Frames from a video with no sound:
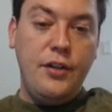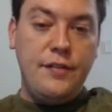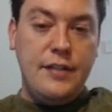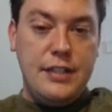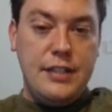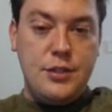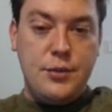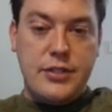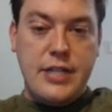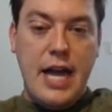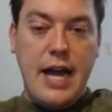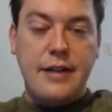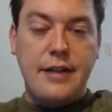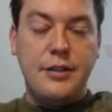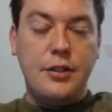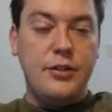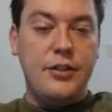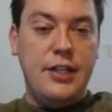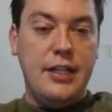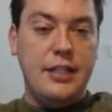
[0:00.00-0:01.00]
of these were
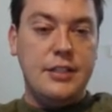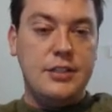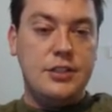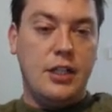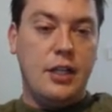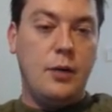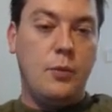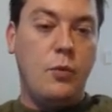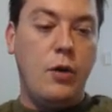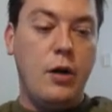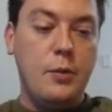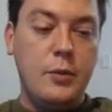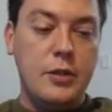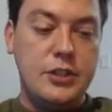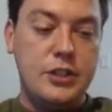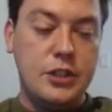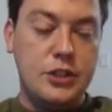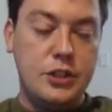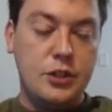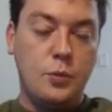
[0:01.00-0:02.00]
tactical things. One
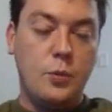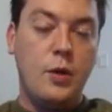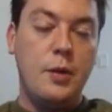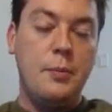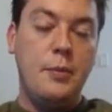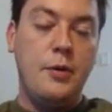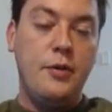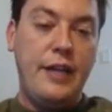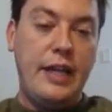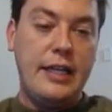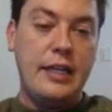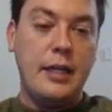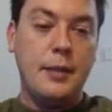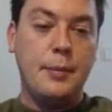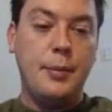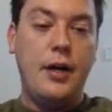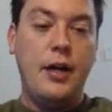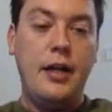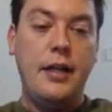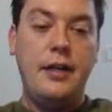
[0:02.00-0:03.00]
was just a one-move
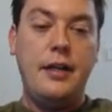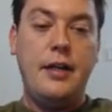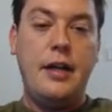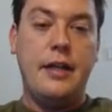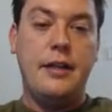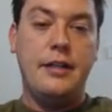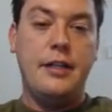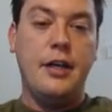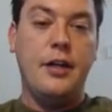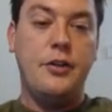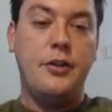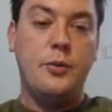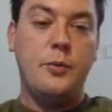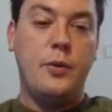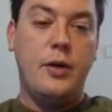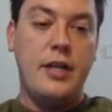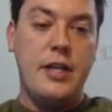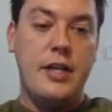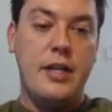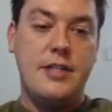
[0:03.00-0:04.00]
hanging pawn, and the other
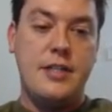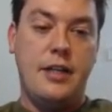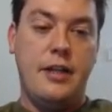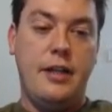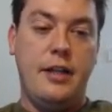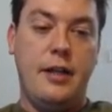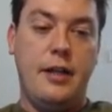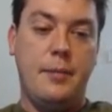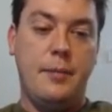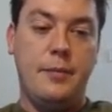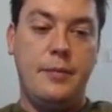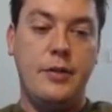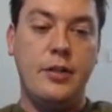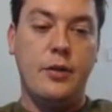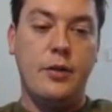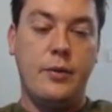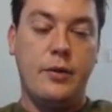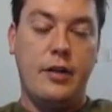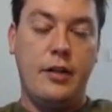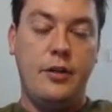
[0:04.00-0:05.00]
was,
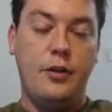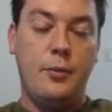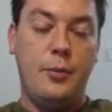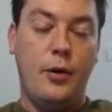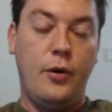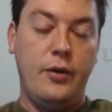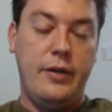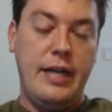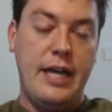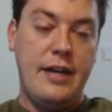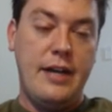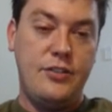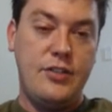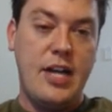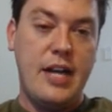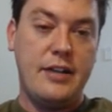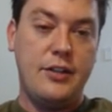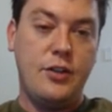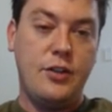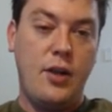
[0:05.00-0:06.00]
your opponent had a
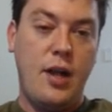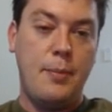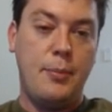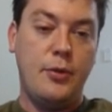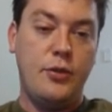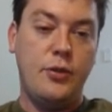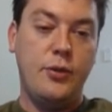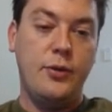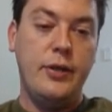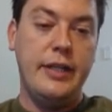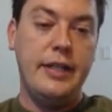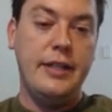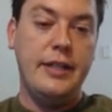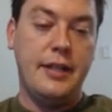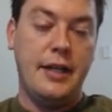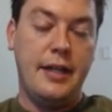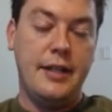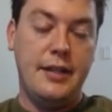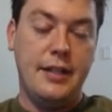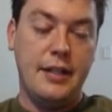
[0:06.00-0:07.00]
tactical opportunity
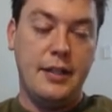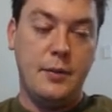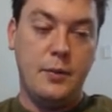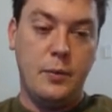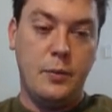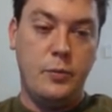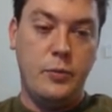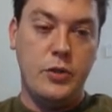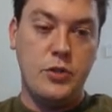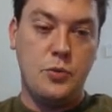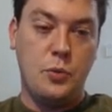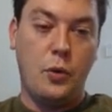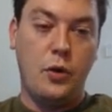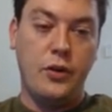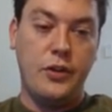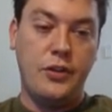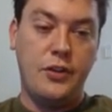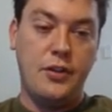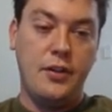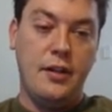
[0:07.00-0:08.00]
that I think is
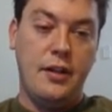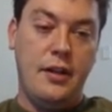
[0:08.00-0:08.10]
worth,